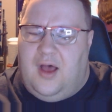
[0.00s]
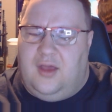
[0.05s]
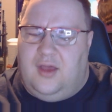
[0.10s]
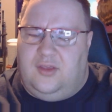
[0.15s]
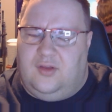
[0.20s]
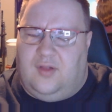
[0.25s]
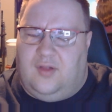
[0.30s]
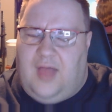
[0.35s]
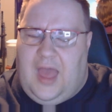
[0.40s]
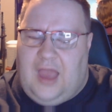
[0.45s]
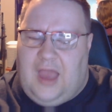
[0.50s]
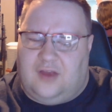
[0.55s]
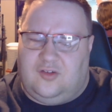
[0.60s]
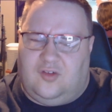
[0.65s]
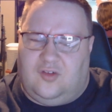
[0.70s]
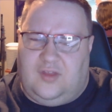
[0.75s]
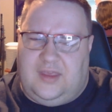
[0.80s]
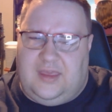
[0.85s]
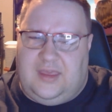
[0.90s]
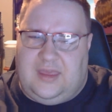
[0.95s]
you'll
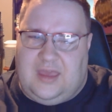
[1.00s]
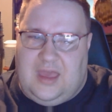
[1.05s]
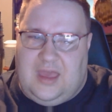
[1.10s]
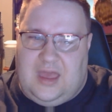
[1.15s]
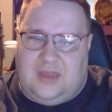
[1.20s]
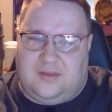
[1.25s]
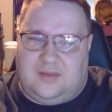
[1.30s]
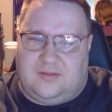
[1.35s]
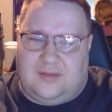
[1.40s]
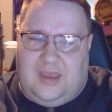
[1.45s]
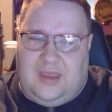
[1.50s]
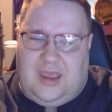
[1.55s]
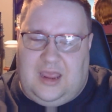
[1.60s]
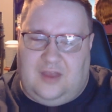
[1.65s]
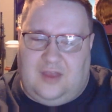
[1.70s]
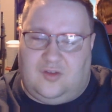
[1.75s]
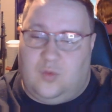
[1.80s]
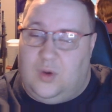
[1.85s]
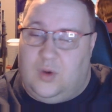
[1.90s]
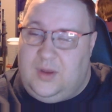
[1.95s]
actually get
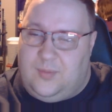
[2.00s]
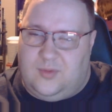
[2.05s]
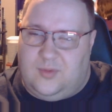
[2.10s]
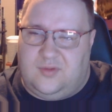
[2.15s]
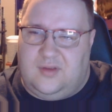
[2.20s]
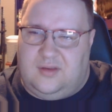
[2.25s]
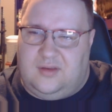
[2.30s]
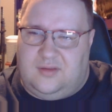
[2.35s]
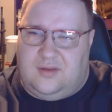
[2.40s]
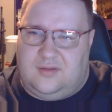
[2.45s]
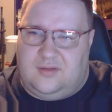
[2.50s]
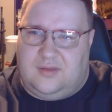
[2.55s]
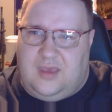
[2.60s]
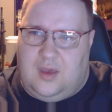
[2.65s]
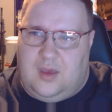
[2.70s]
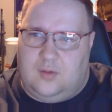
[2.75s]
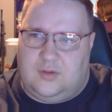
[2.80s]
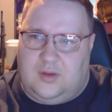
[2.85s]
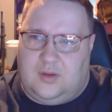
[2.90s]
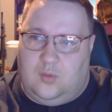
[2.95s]
a 20%
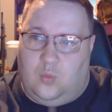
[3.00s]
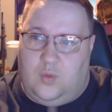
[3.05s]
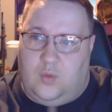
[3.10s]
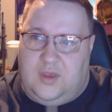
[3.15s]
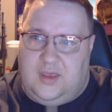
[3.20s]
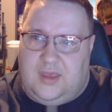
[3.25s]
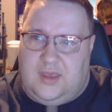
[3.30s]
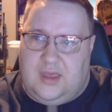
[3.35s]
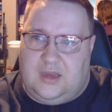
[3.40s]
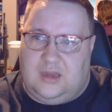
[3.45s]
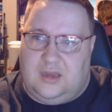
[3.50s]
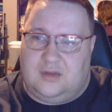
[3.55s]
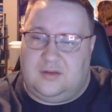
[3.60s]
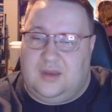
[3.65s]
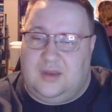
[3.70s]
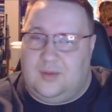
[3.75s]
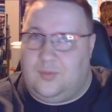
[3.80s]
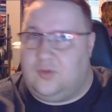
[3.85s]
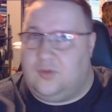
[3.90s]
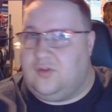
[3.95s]
discount, and we get a
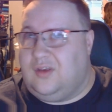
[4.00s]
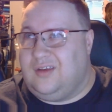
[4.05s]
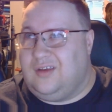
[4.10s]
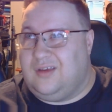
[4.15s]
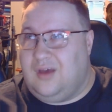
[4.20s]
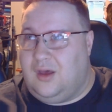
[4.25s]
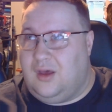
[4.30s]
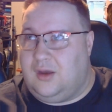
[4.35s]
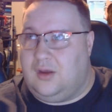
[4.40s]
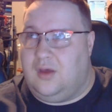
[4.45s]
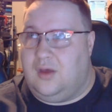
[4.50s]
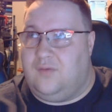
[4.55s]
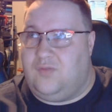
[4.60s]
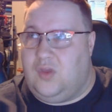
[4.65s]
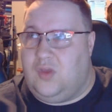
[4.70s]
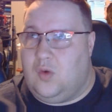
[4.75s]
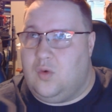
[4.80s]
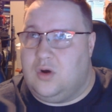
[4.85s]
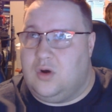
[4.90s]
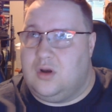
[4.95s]
10% cut of
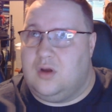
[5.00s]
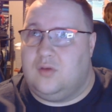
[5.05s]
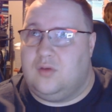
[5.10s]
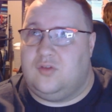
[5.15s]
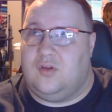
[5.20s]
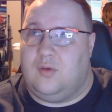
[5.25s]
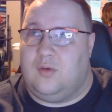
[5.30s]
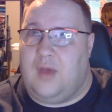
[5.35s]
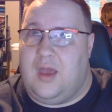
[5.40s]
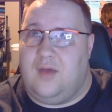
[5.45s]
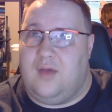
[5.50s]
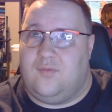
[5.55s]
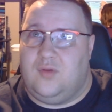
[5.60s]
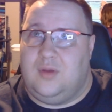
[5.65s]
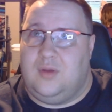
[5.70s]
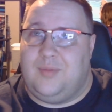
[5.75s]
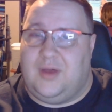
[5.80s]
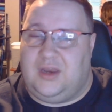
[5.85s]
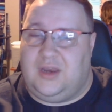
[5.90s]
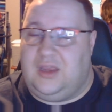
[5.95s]
the order. So
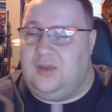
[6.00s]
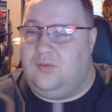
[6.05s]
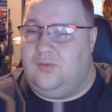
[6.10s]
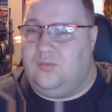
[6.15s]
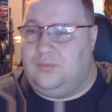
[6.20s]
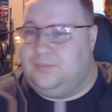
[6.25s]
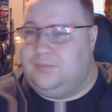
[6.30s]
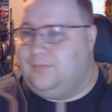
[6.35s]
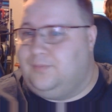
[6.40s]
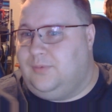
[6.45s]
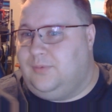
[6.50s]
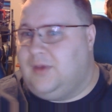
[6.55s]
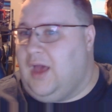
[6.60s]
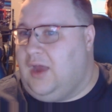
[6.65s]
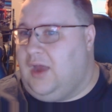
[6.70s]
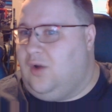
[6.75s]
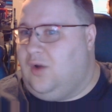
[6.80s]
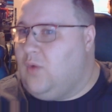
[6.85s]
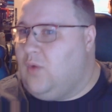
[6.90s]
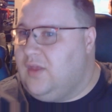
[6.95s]
everybody
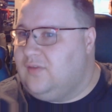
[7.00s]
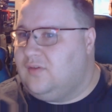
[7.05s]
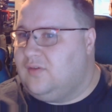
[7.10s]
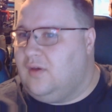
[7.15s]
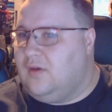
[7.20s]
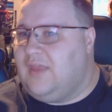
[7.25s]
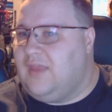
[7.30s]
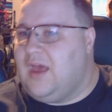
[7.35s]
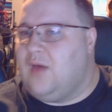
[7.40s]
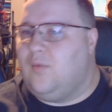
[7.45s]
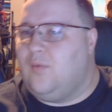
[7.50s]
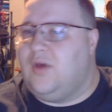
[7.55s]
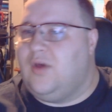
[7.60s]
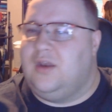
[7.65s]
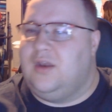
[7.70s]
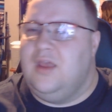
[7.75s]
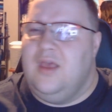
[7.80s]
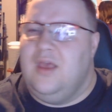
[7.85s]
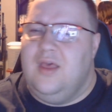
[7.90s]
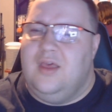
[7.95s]
kind of wins on that
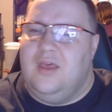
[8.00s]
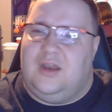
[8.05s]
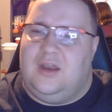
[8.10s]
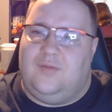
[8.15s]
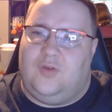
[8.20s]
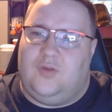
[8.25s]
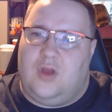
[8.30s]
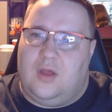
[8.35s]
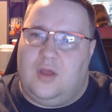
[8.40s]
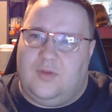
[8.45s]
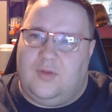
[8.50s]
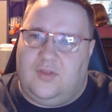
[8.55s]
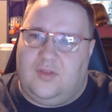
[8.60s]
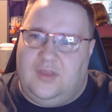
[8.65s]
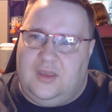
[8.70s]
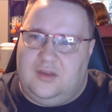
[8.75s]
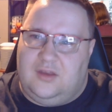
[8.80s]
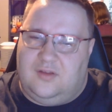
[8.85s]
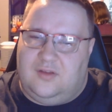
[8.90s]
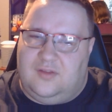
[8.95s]
one. And if you're not
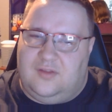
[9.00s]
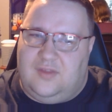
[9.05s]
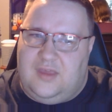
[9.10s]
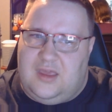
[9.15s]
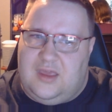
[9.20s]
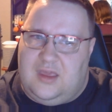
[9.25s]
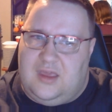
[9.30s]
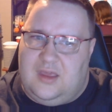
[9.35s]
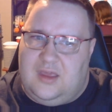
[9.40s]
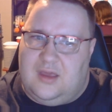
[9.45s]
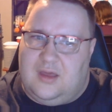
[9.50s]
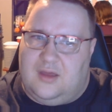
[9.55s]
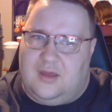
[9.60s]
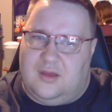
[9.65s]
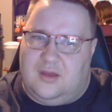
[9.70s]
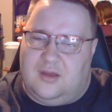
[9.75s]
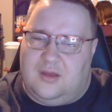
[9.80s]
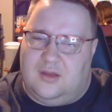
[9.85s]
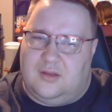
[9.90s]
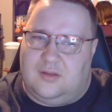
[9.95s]
really into the
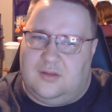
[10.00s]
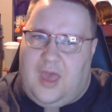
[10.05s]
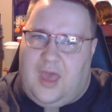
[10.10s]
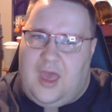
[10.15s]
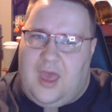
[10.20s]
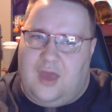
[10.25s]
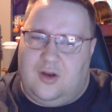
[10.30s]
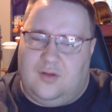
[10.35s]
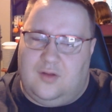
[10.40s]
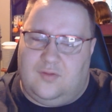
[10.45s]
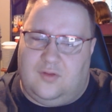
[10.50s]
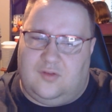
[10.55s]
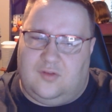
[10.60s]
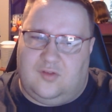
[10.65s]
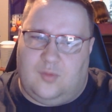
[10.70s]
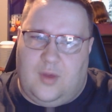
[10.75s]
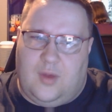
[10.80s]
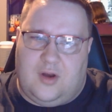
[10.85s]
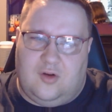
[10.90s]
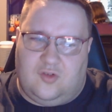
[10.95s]
the
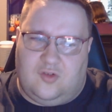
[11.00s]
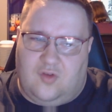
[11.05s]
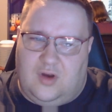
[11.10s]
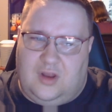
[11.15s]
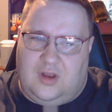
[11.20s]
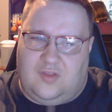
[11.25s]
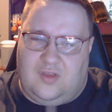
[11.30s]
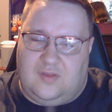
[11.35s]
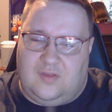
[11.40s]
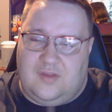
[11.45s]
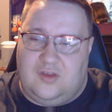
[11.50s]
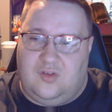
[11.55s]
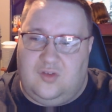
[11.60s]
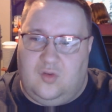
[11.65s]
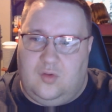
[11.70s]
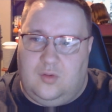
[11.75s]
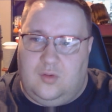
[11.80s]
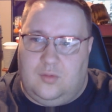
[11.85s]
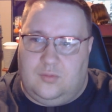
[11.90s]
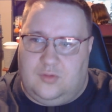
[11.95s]
sweaters or anything,
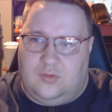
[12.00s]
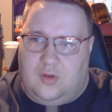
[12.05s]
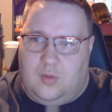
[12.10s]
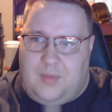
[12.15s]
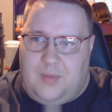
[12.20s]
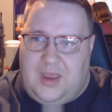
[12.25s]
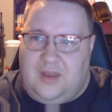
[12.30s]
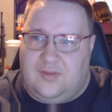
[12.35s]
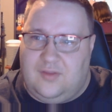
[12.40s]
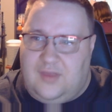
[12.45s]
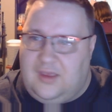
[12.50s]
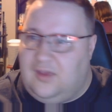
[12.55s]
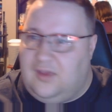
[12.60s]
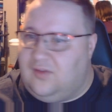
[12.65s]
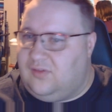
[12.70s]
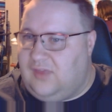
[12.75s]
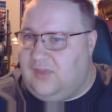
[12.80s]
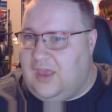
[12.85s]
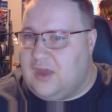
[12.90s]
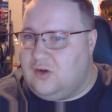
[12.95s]
their main thing
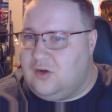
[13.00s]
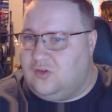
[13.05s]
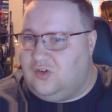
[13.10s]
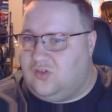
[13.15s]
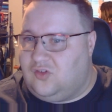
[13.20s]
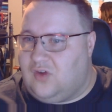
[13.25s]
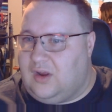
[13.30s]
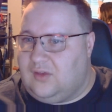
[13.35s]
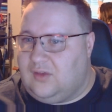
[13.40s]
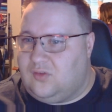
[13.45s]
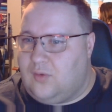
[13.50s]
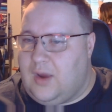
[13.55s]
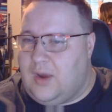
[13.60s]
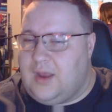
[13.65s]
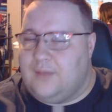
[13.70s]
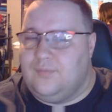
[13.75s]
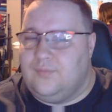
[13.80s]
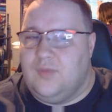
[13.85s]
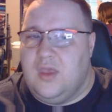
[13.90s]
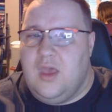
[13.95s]
is the energy drinks,
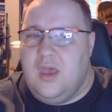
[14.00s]
right?